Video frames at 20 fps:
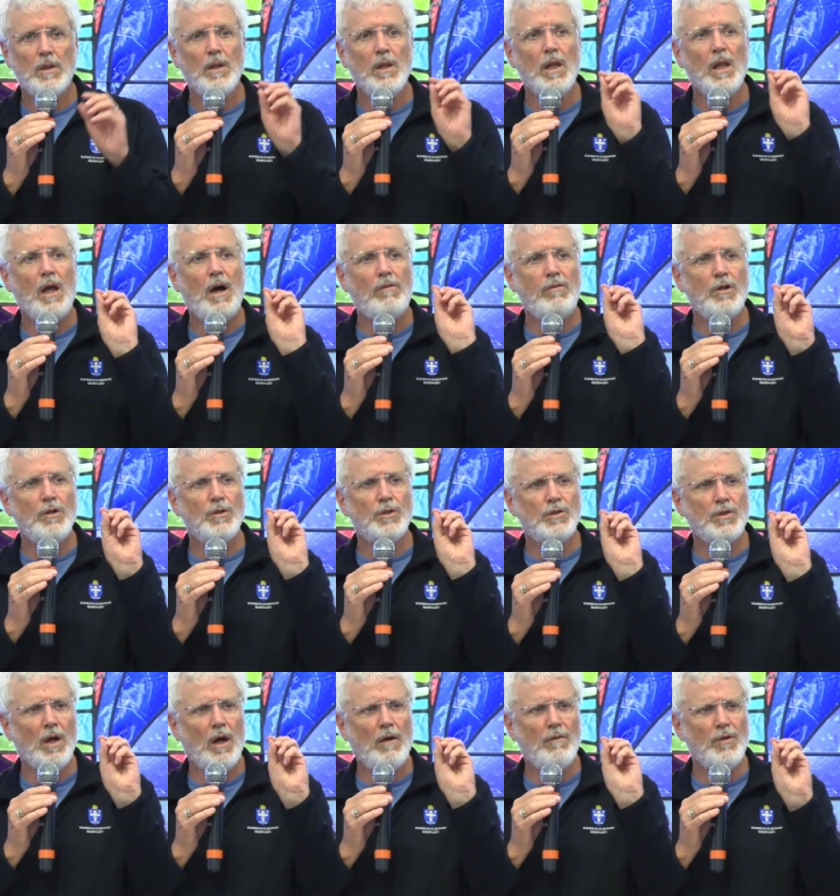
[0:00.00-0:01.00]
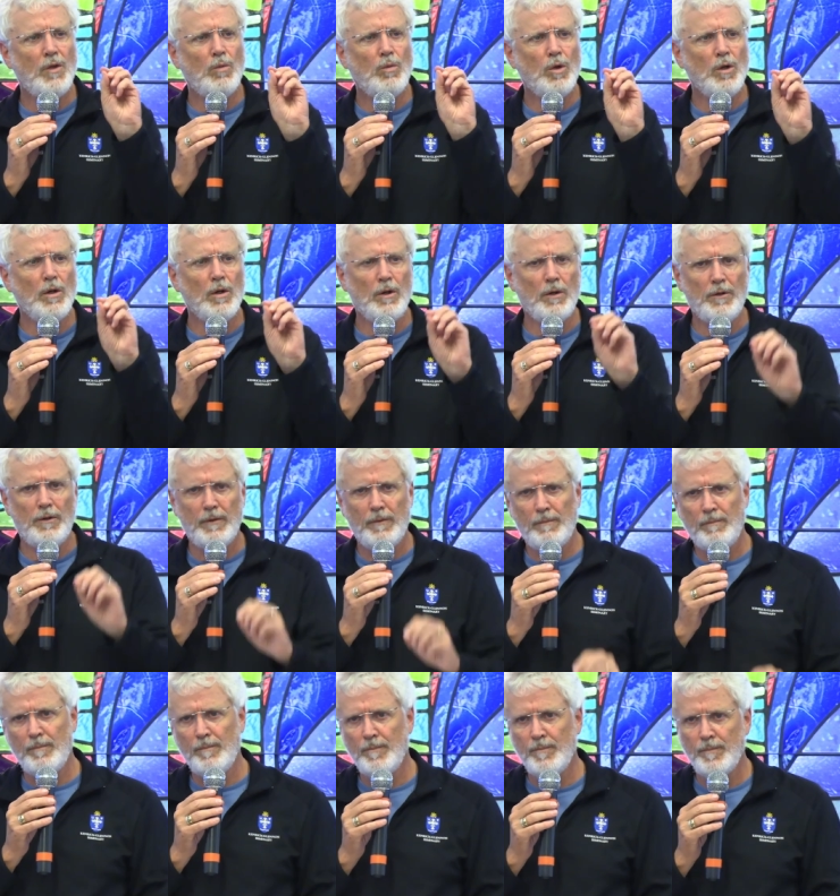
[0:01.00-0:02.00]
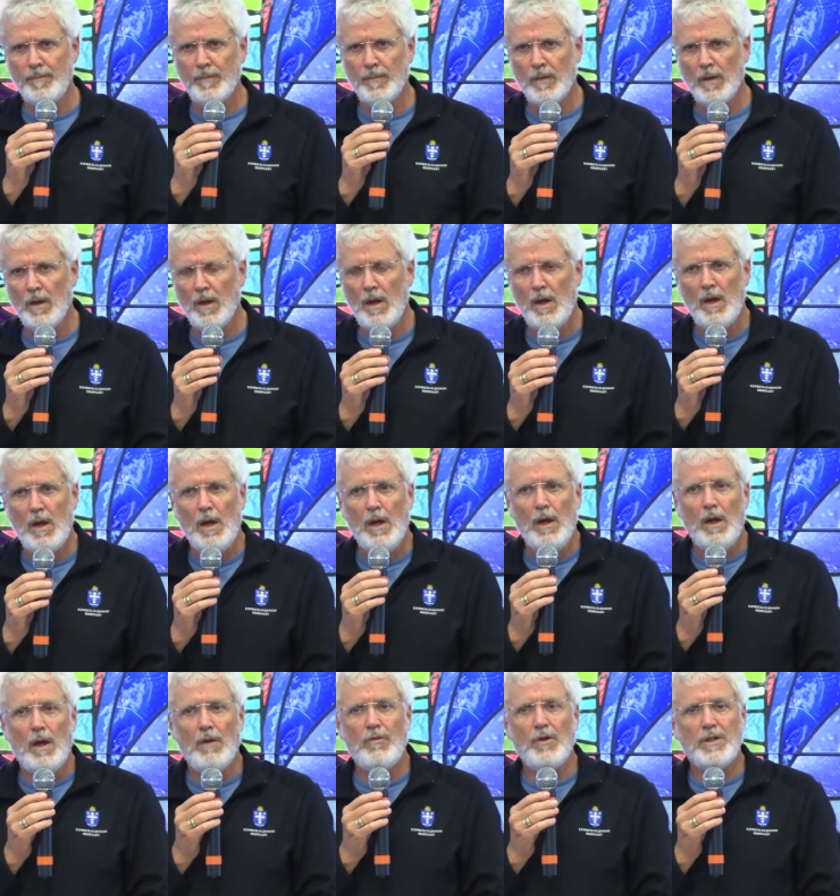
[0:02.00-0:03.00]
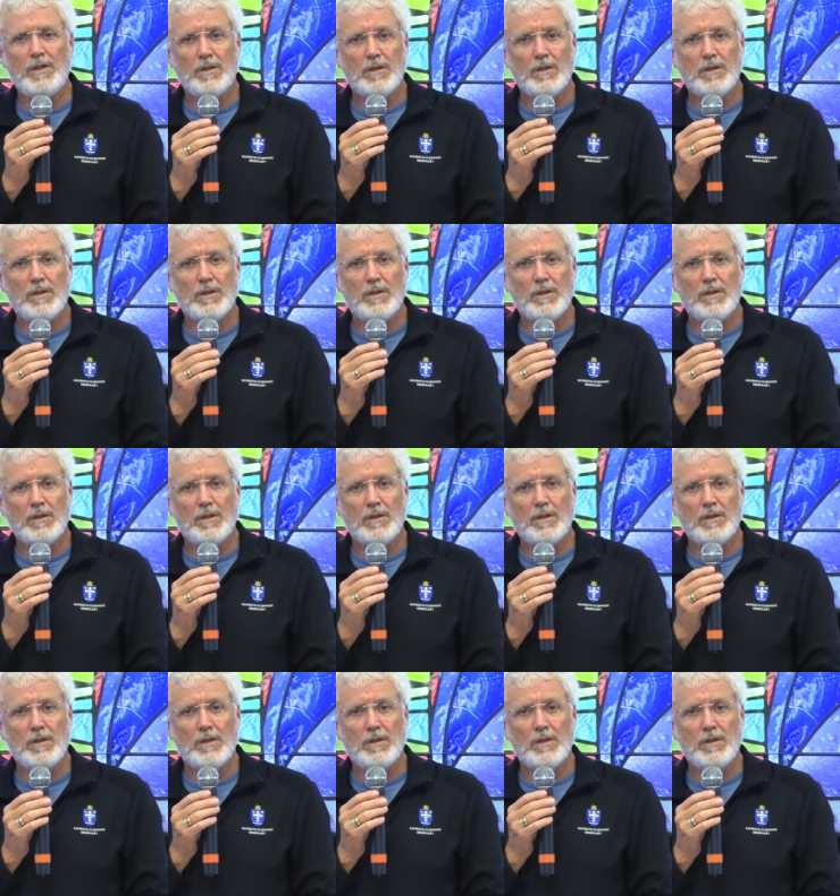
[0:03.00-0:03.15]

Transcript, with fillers: lovers of the Word. Every